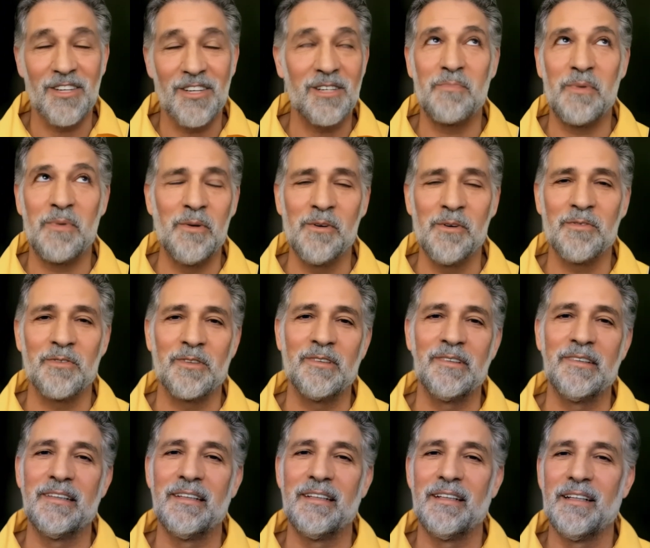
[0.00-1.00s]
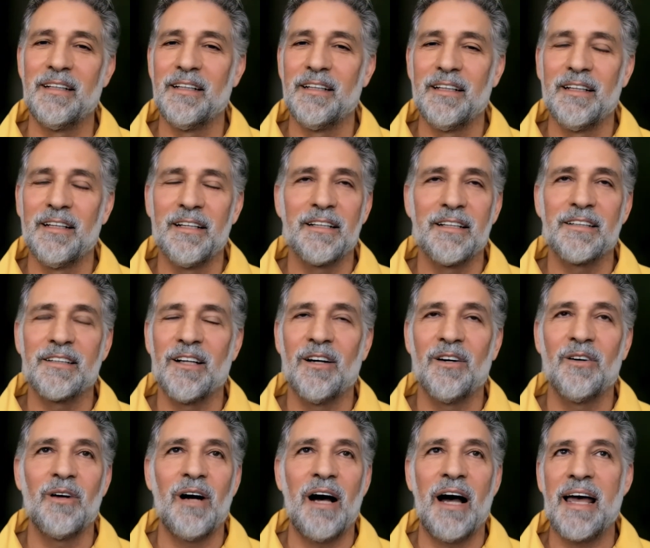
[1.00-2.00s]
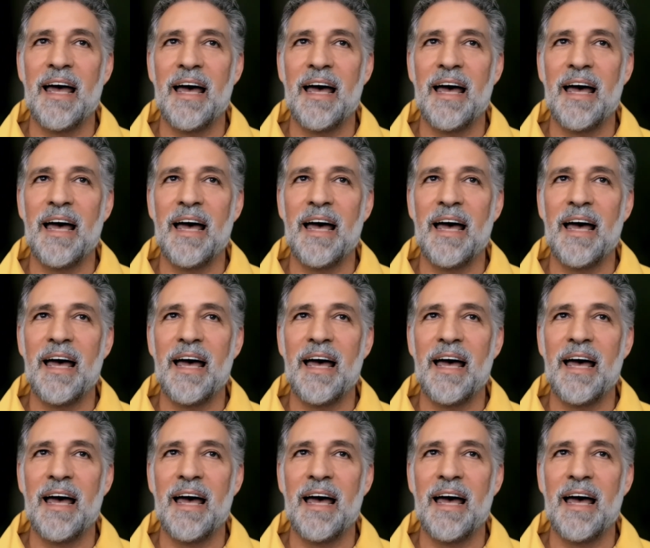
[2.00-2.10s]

just beautiful. So I